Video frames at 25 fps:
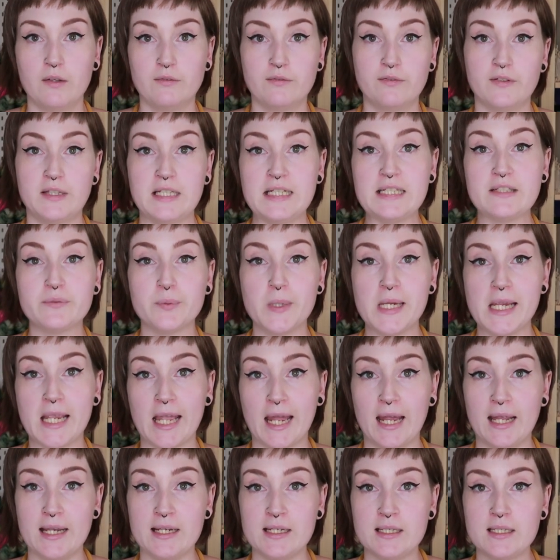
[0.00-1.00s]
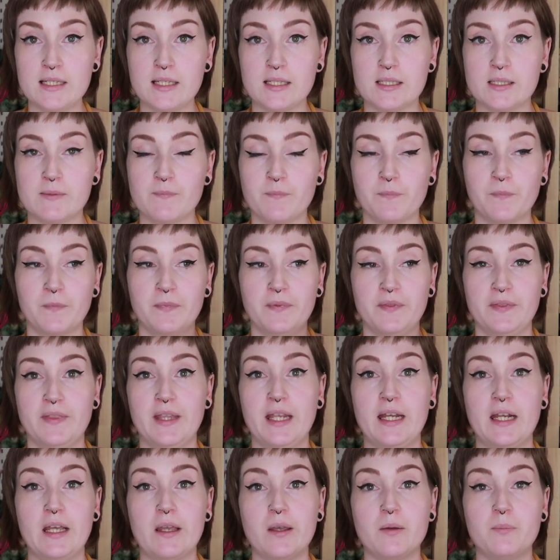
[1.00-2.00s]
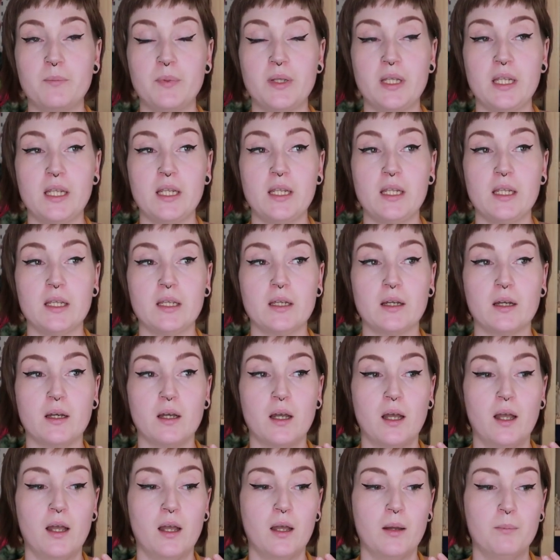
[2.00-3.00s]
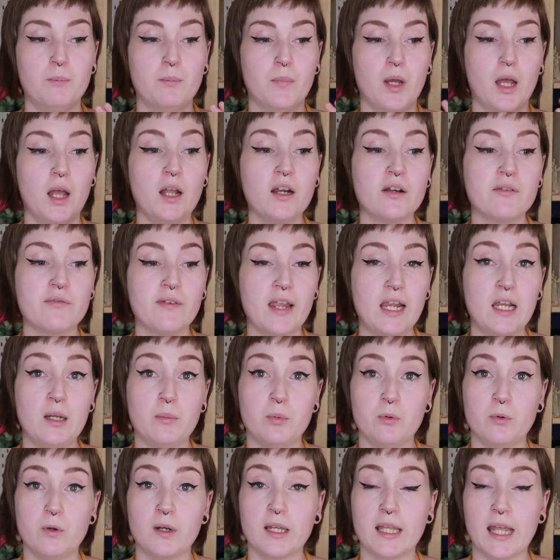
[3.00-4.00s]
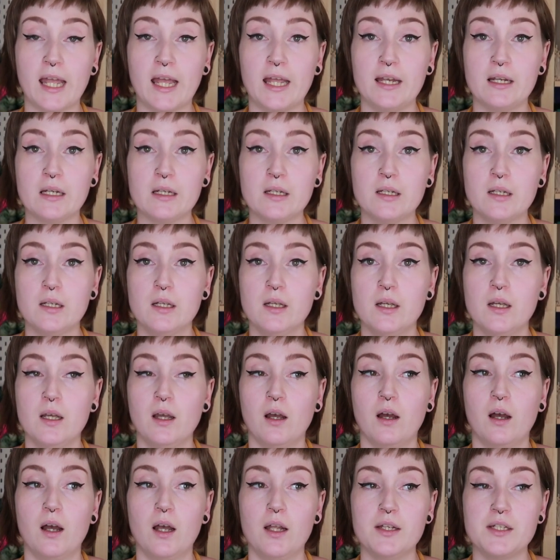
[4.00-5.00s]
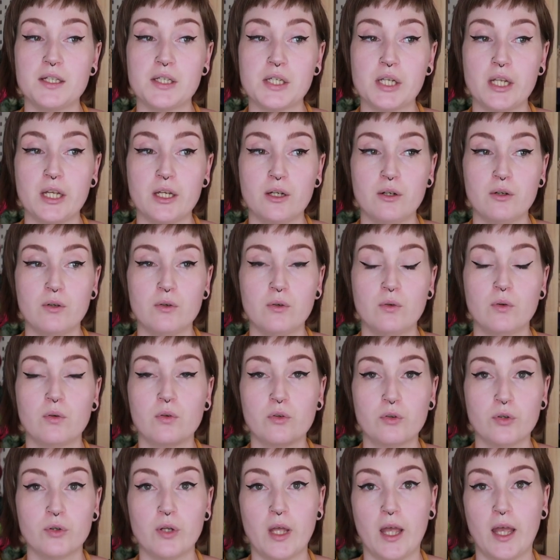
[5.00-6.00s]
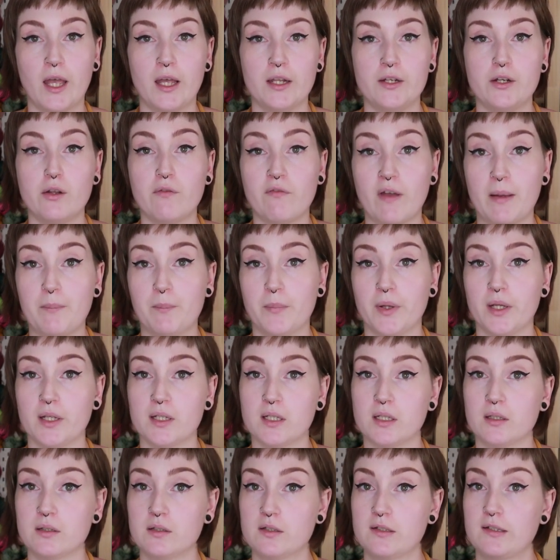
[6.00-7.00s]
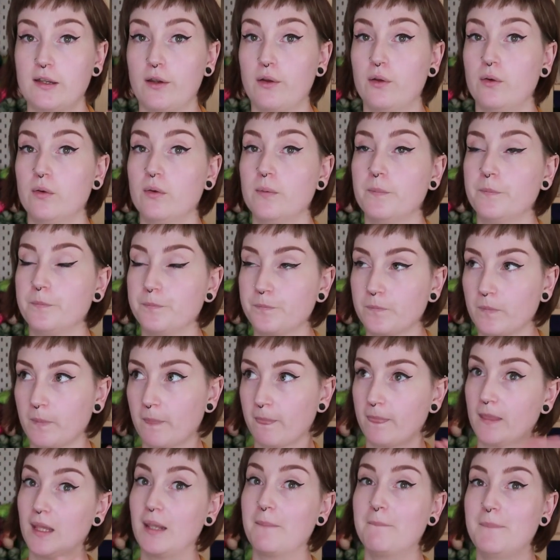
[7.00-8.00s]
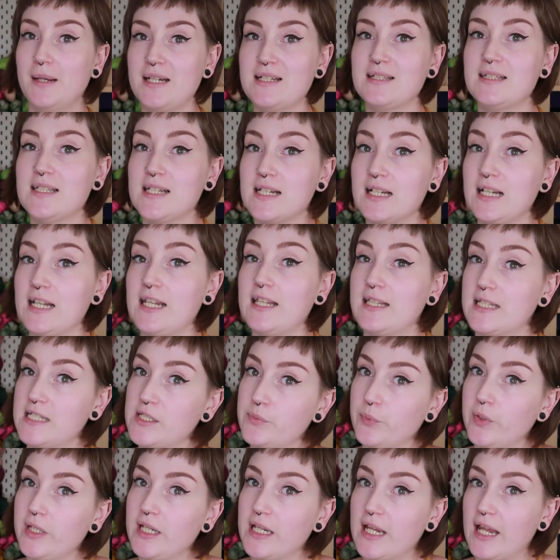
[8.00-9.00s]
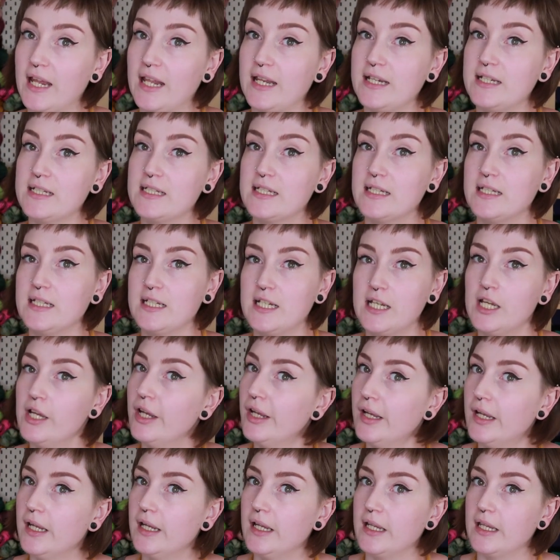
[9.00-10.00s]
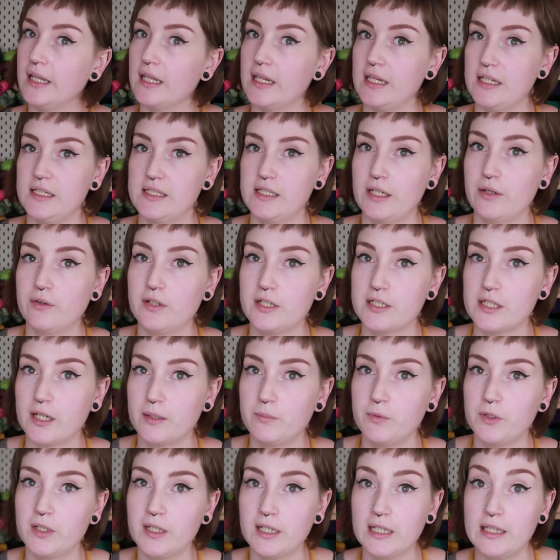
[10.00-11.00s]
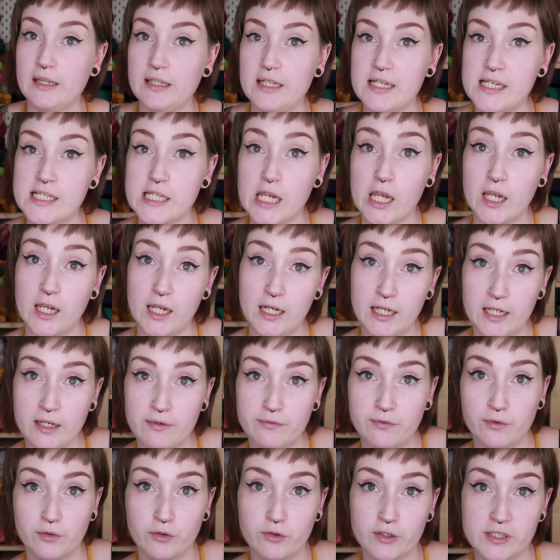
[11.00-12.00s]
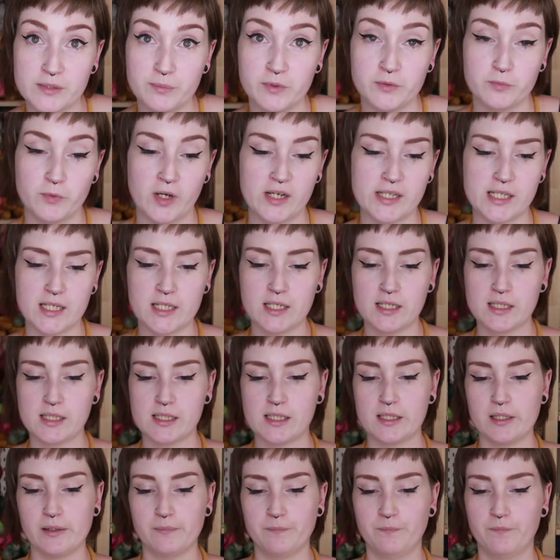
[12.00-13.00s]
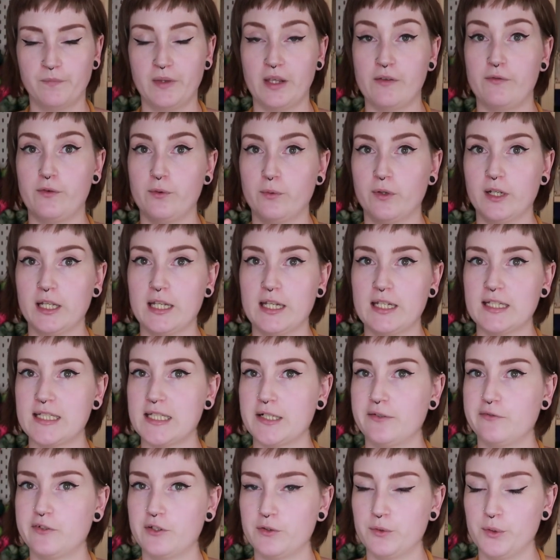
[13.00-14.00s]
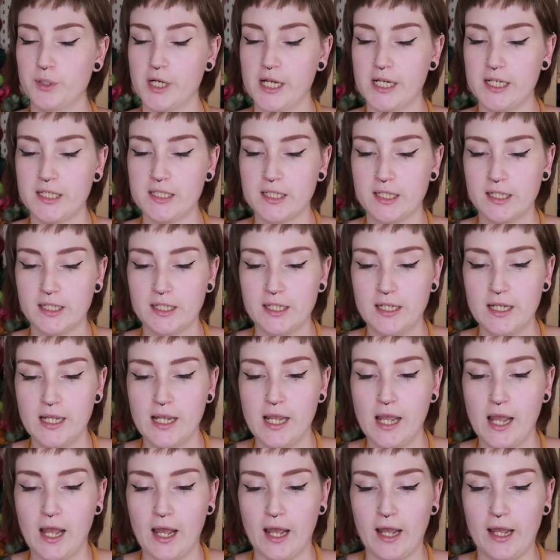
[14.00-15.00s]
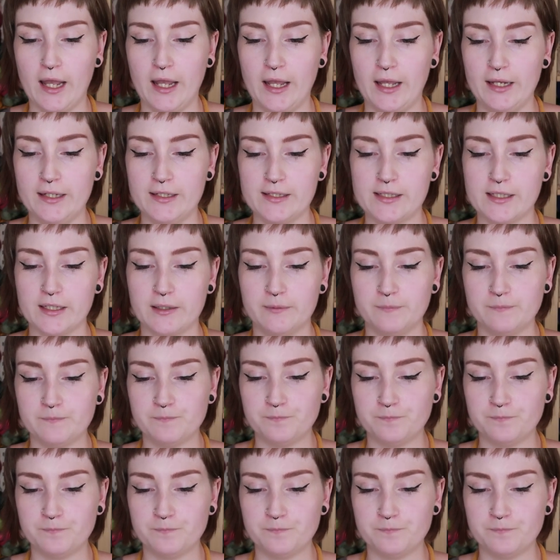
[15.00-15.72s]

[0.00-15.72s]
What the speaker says: for this weekend, then it'll be unavailable again until November. So basically this weekend is the only time you can get these early for Christmas presents if you want to get yourself sorted. And